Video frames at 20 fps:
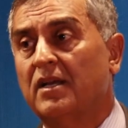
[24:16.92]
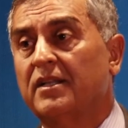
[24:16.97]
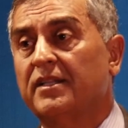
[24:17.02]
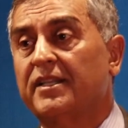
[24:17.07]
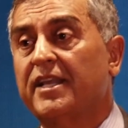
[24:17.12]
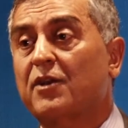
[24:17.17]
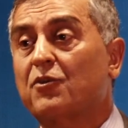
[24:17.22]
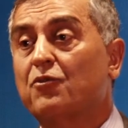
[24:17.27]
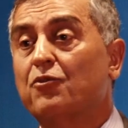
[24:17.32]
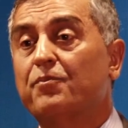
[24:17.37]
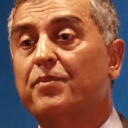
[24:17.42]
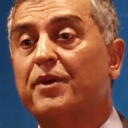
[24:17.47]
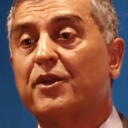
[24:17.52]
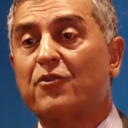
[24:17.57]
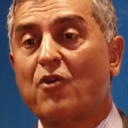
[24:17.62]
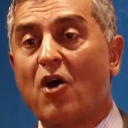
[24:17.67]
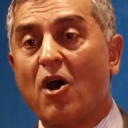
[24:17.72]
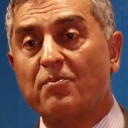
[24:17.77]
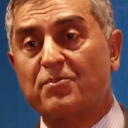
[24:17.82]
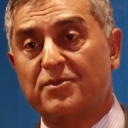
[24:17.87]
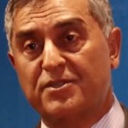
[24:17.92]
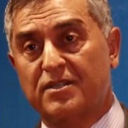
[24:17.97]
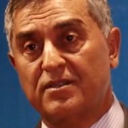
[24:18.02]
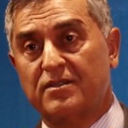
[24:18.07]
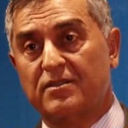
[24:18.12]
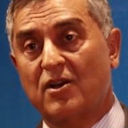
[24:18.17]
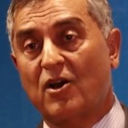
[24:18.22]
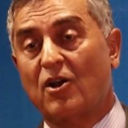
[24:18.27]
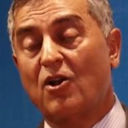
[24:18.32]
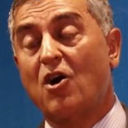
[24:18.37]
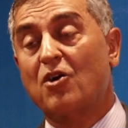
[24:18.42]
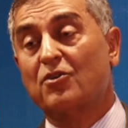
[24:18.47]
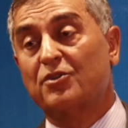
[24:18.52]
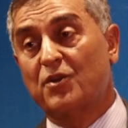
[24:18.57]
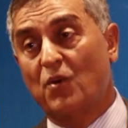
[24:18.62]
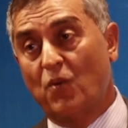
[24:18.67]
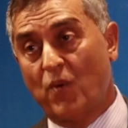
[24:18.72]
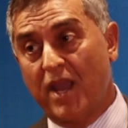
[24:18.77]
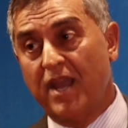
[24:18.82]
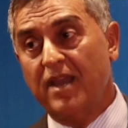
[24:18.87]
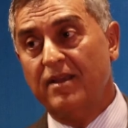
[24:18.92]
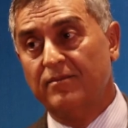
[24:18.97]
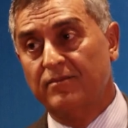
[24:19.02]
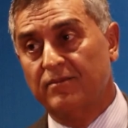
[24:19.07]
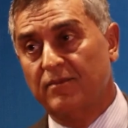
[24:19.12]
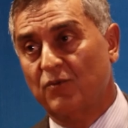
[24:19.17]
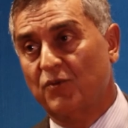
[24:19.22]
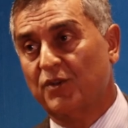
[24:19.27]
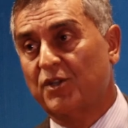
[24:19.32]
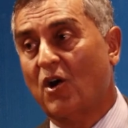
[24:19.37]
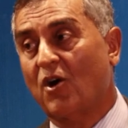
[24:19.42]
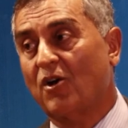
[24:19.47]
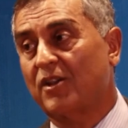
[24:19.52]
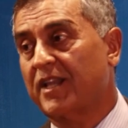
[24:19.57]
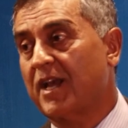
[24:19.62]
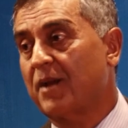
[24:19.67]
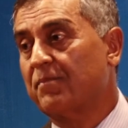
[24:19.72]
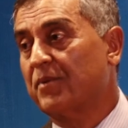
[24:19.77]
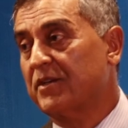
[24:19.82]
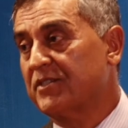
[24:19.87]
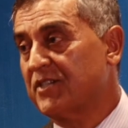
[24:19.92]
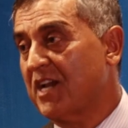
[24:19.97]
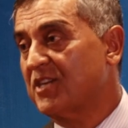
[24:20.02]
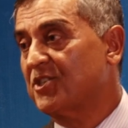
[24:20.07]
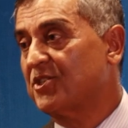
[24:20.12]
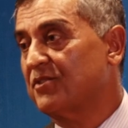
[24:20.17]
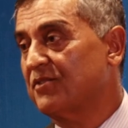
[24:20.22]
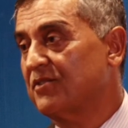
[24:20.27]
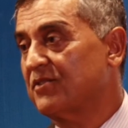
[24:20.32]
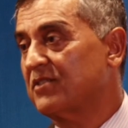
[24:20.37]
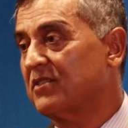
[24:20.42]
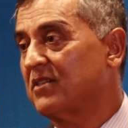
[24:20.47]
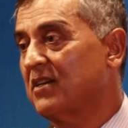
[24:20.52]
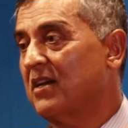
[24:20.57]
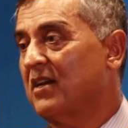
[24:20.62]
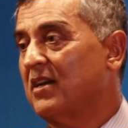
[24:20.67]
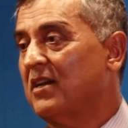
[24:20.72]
They could be robbed along the way with all their possessions.